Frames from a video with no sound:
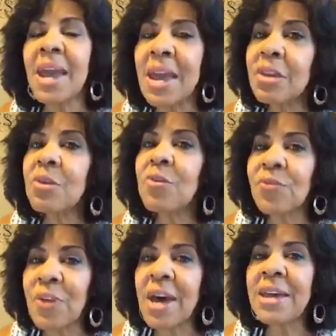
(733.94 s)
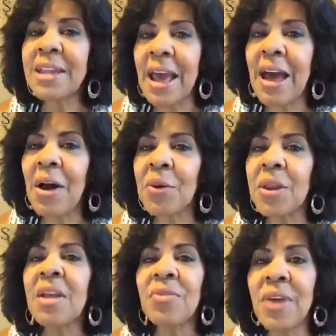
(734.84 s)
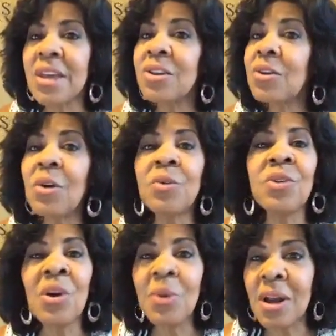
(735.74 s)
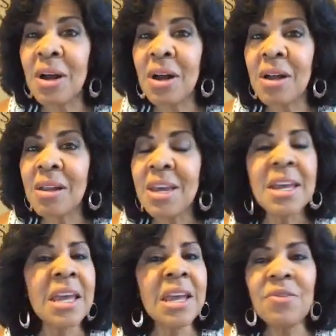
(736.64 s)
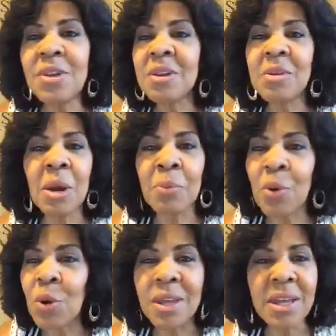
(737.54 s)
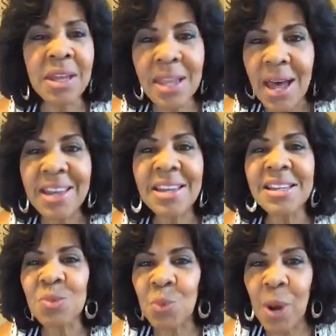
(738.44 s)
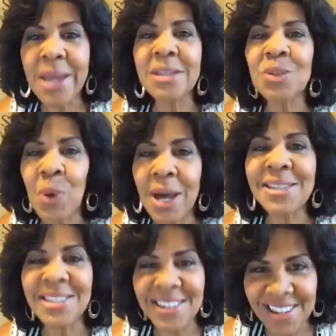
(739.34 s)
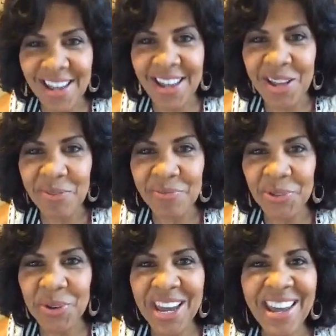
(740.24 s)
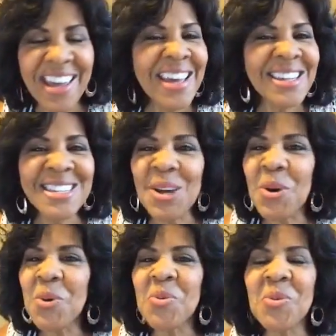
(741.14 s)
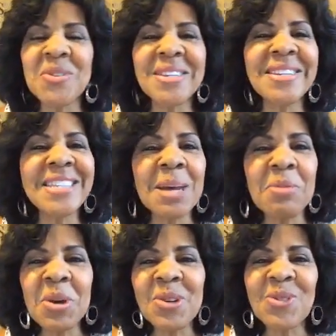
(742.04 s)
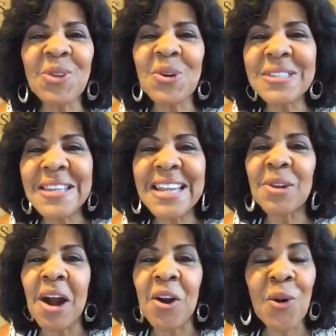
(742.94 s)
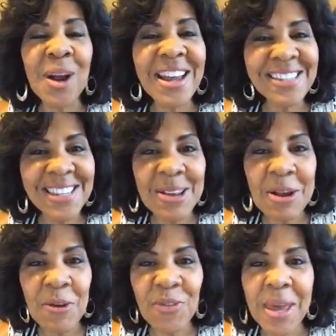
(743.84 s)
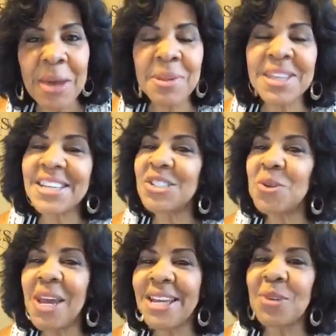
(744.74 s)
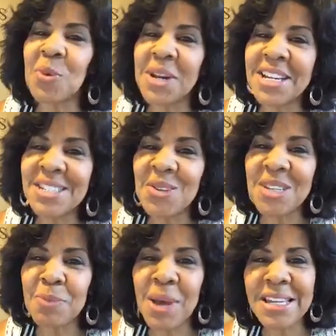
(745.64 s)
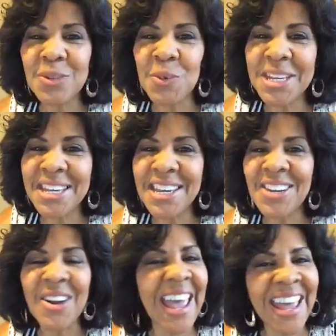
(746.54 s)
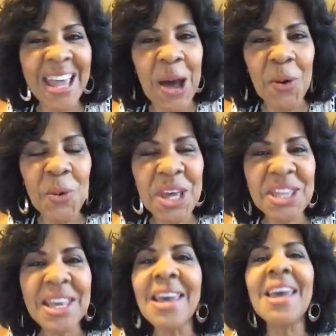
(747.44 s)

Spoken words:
and you find out that you don't know it all. Even a broken clock is right twice a day. Okay, so some of those folks that are crazy in your family that you had to run into this past weekend or hang out with,